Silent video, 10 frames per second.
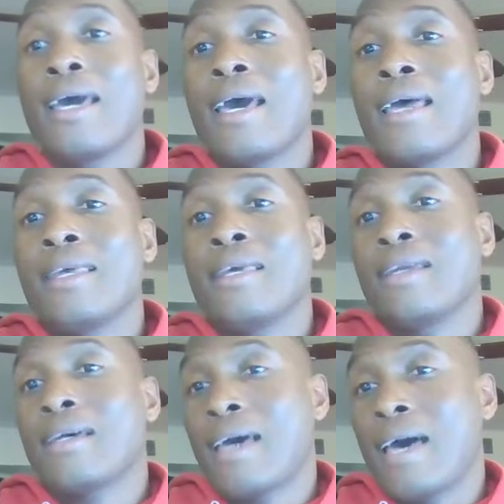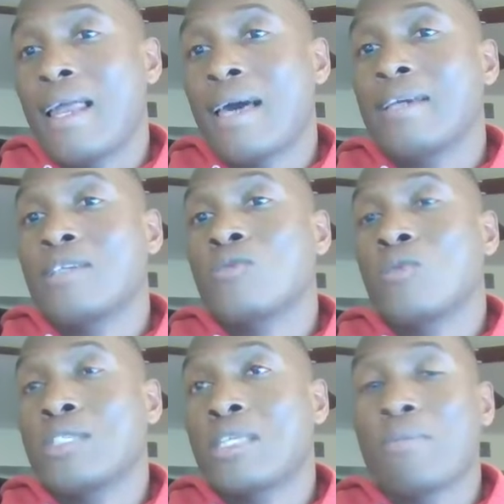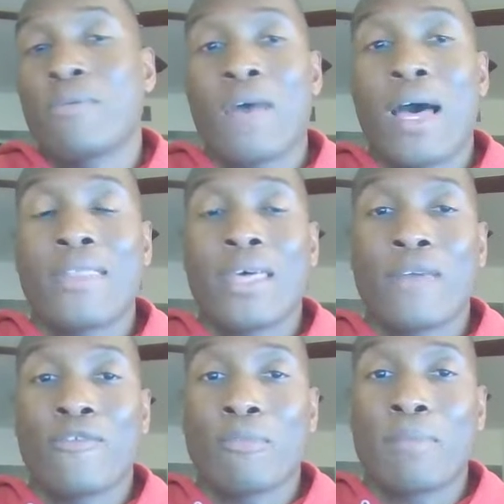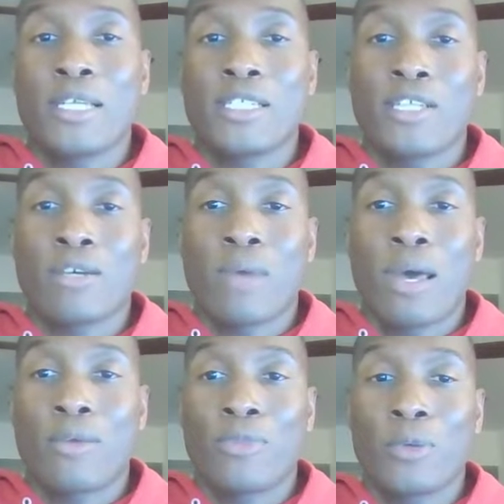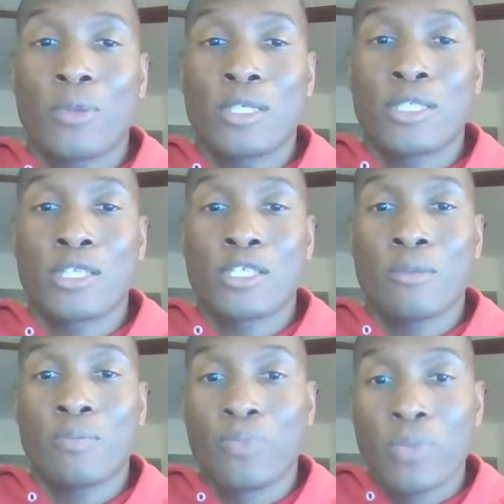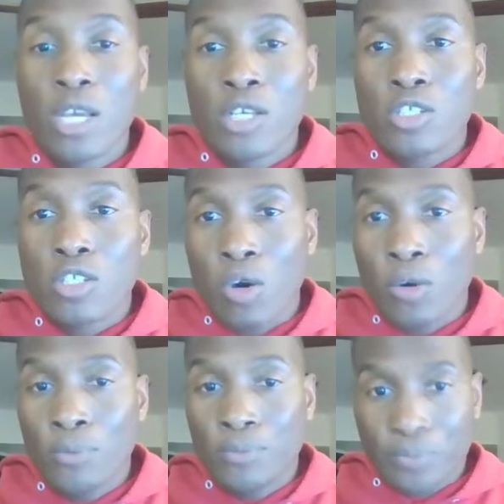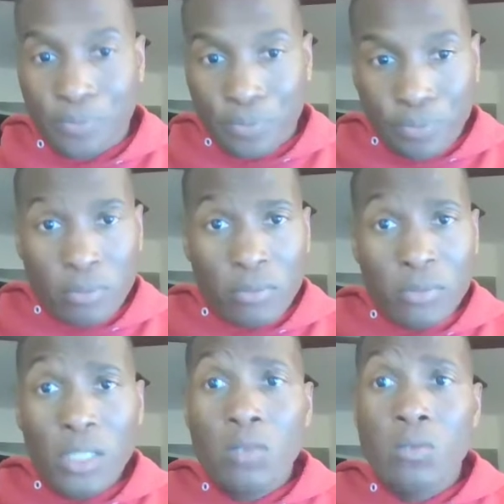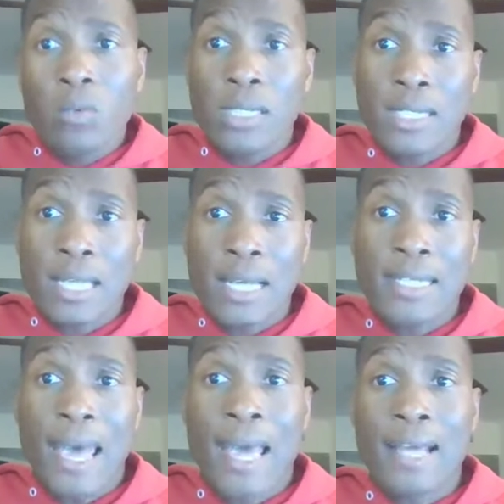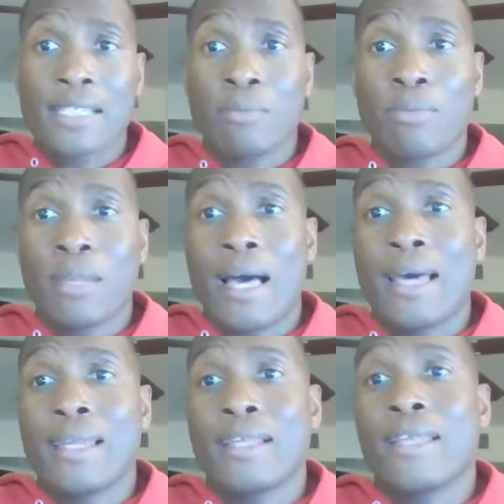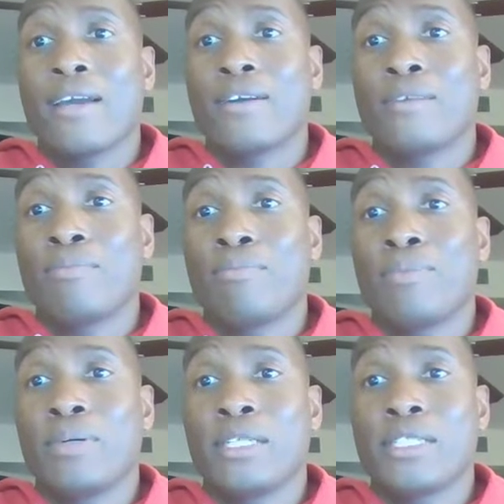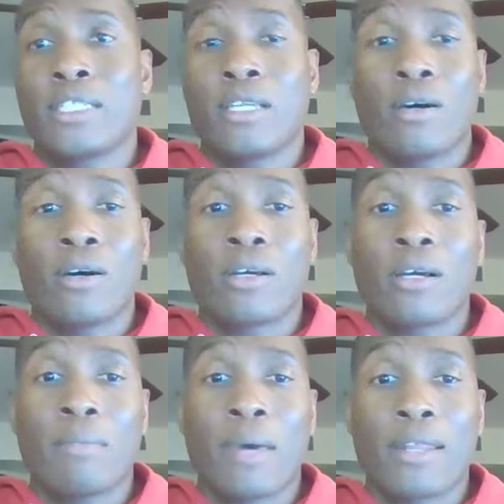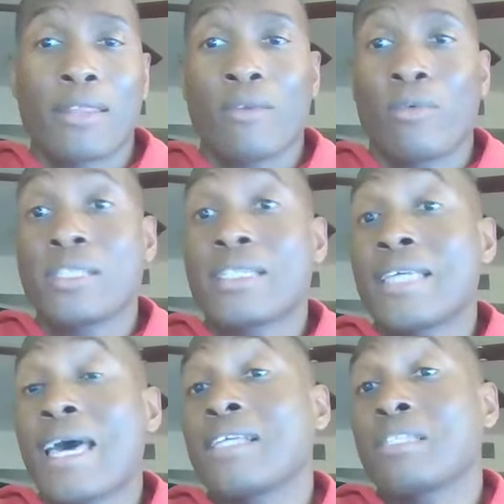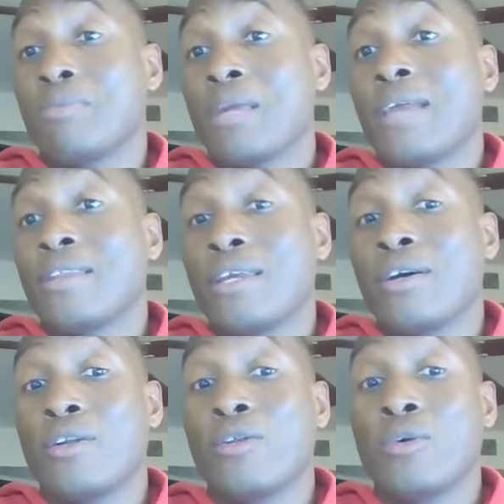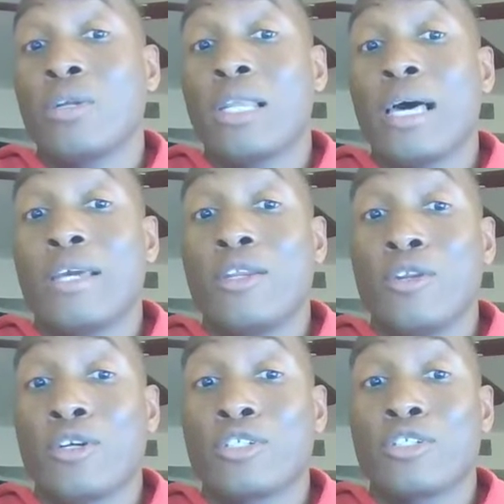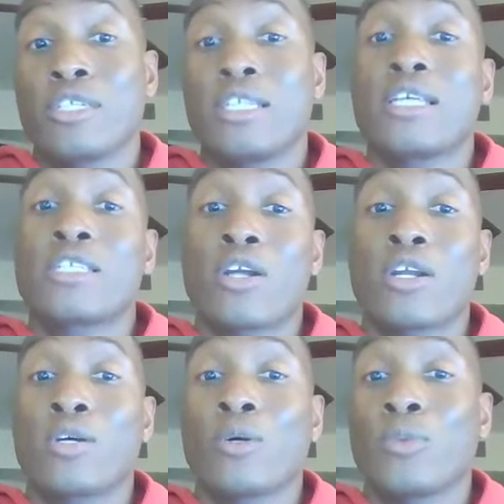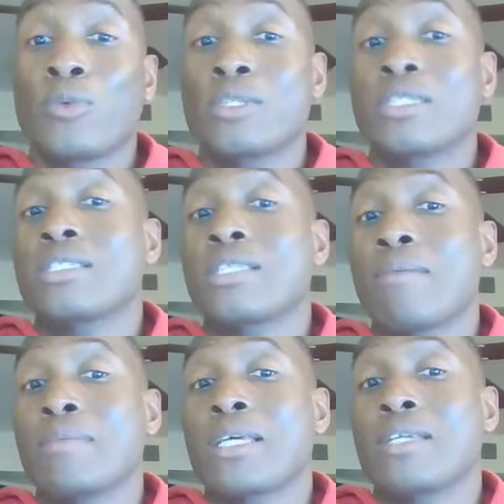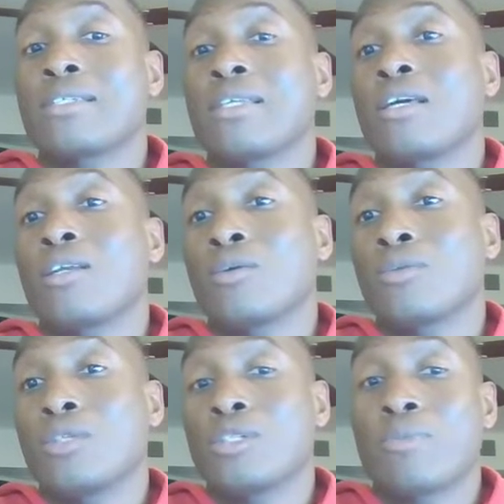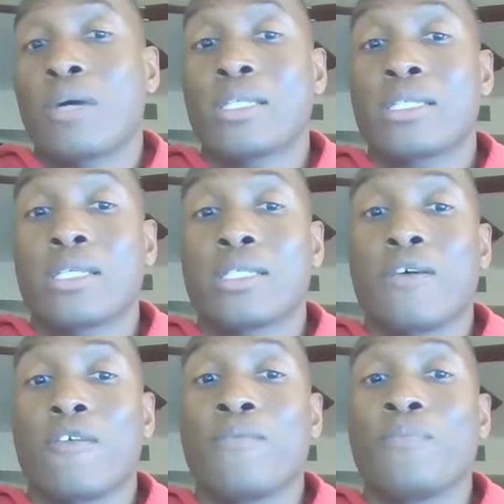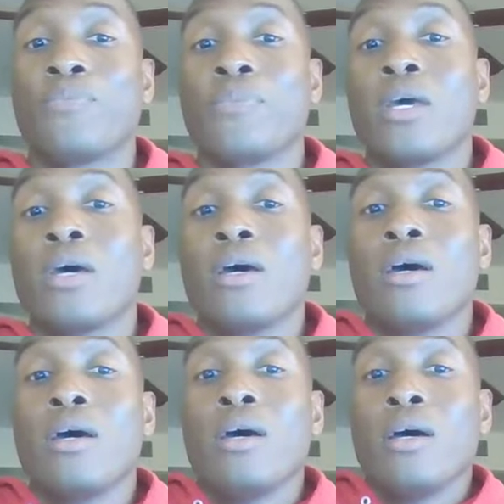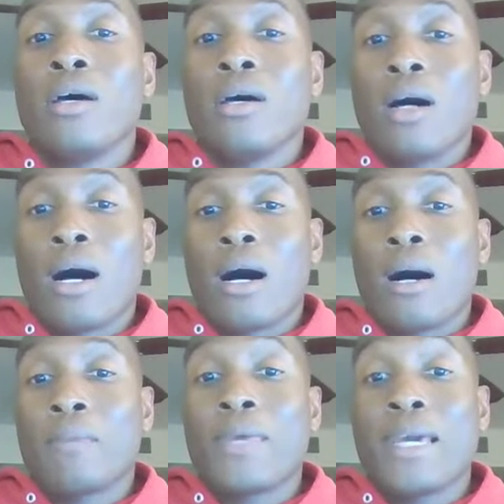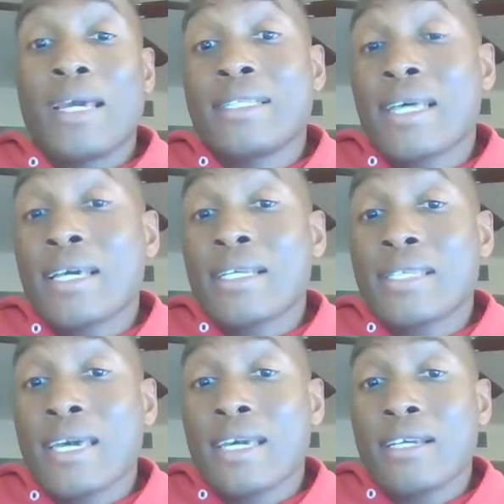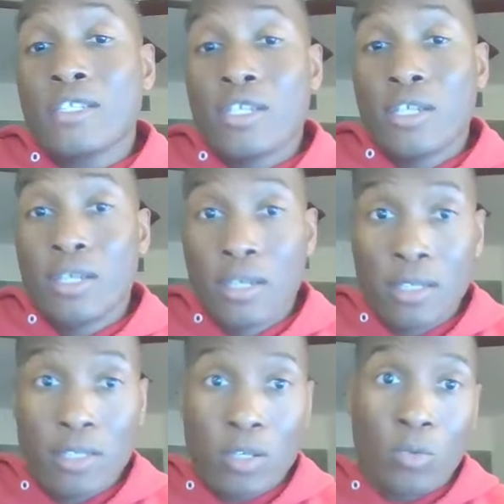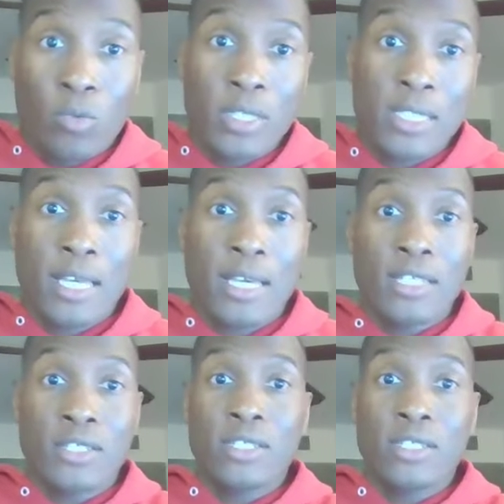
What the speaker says: And then the clients, once they provide that information, they're routed through this system. So once that tag is applied and they are put into the come out of there, once the tag is applied that they are a new client nurtured, then they start to go through this simultaneously. They're going to go through this process of the intake stage. So once they enter